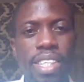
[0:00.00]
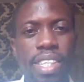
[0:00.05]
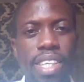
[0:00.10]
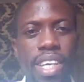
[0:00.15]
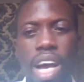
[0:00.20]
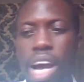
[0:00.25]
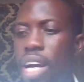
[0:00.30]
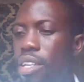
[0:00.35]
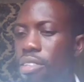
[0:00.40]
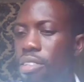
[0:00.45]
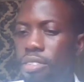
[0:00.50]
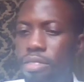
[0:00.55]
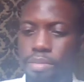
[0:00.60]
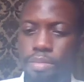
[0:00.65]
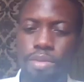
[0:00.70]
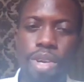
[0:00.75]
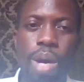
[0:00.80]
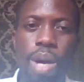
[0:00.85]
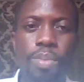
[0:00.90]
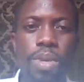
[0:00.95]
And
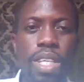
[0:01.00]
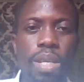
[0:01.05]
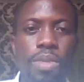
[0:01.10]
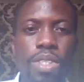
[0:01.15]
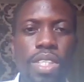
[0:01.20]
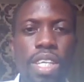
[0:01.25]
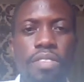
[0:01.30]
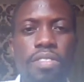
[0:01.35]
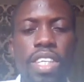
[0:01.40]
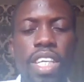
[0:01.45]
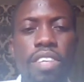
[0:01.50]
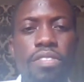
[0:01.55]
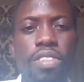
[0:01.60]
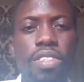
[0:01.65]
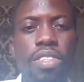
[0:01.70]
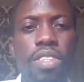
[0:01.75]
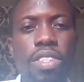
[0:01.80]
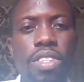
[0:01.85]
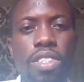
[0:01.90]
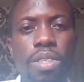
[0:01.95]
probably they must have
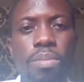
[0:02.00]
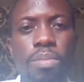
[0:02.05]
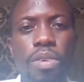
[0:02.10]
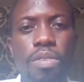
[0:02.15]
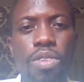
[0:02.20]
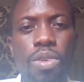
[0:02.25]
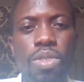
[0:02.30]
given some of